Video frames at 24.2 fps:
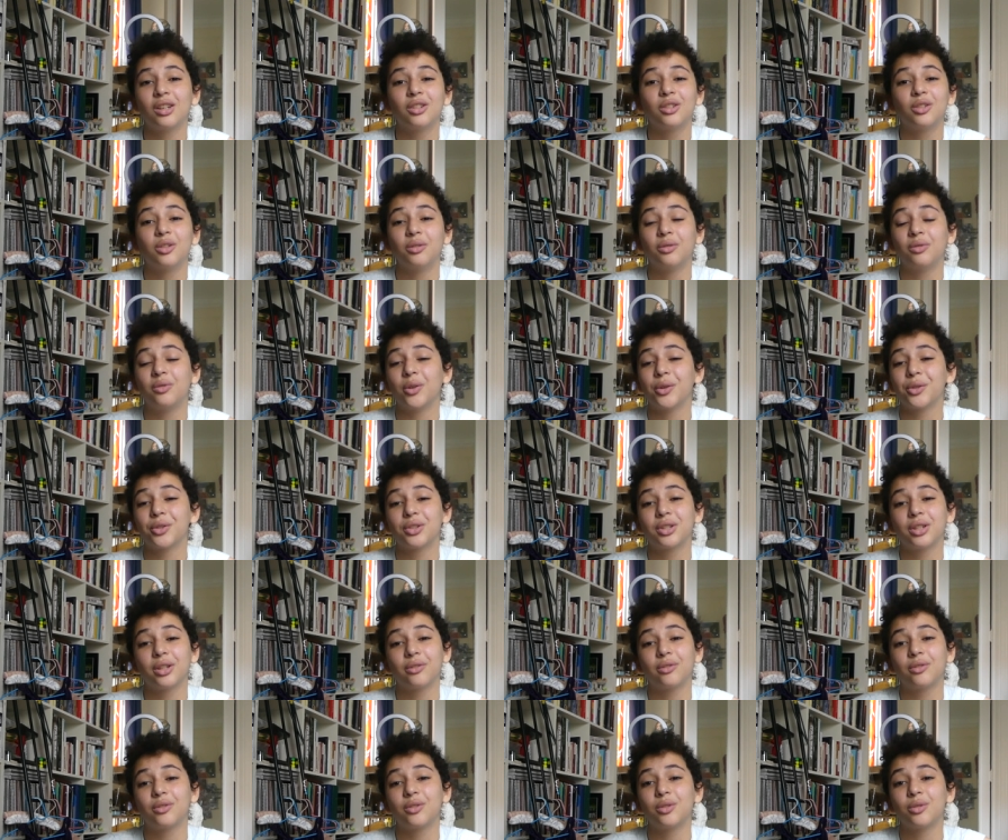Don't force
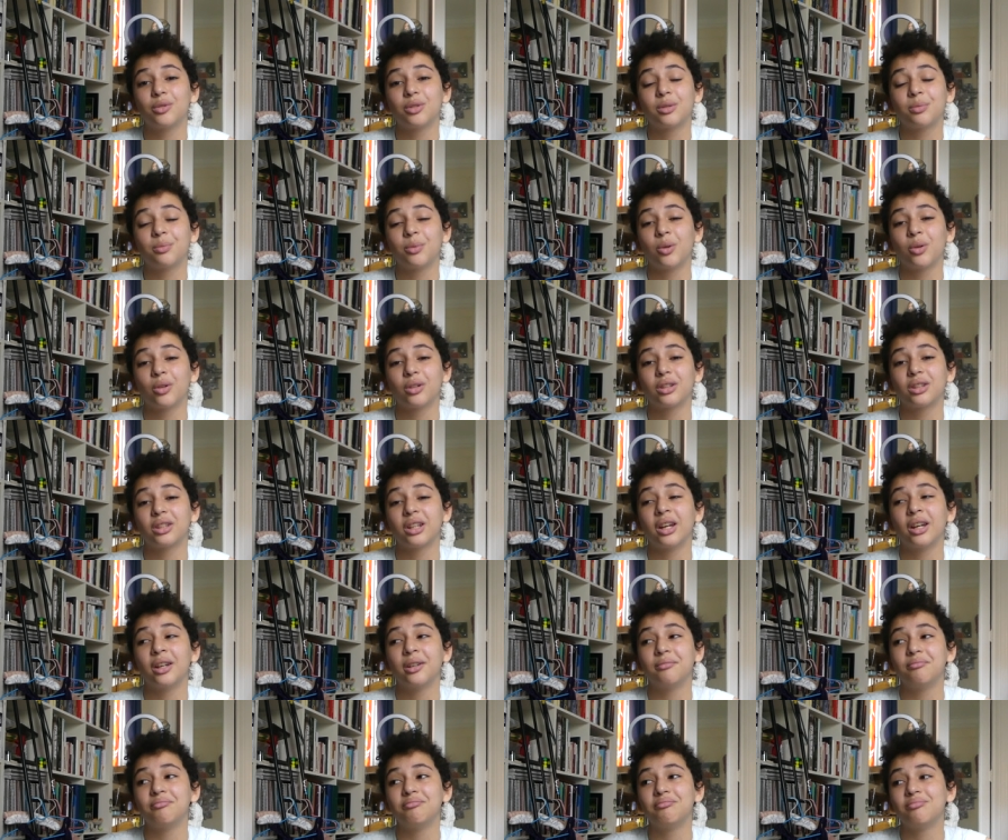yourself to do a sport
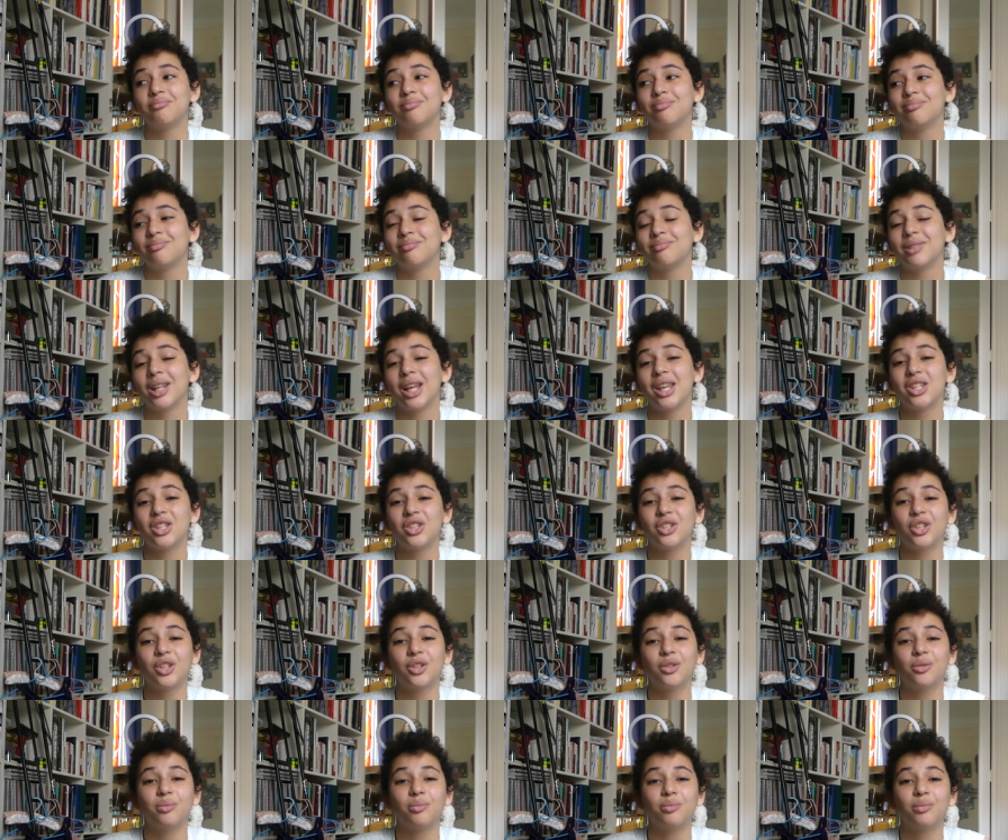that isn't
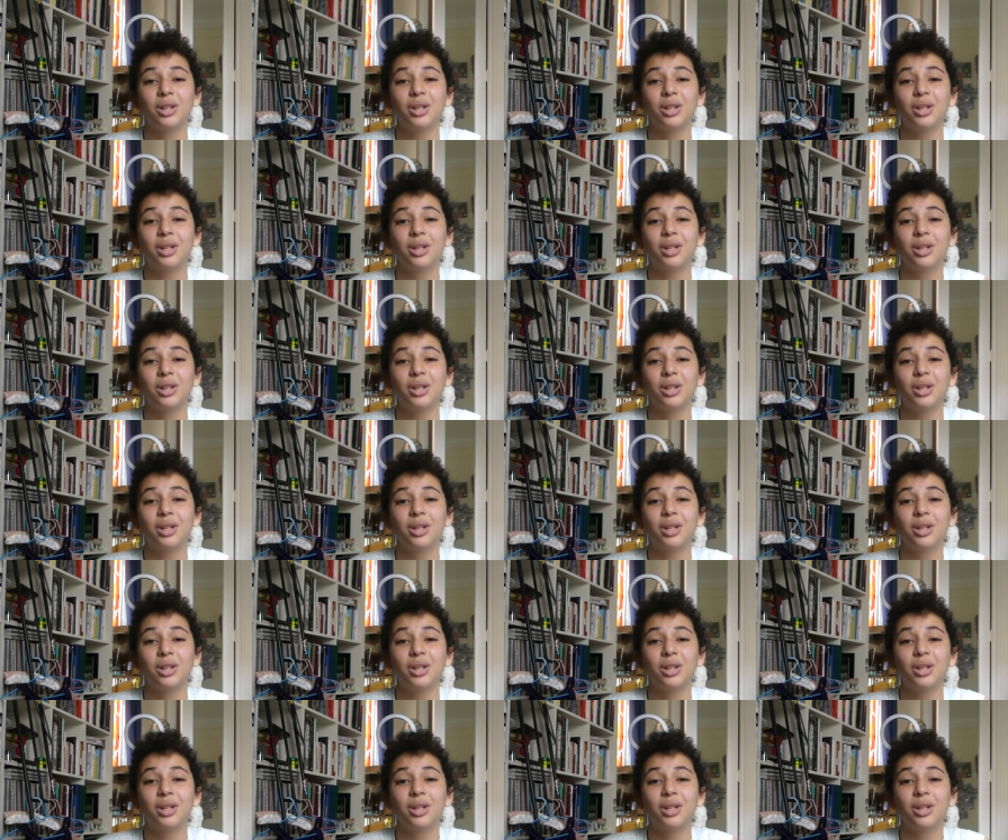you.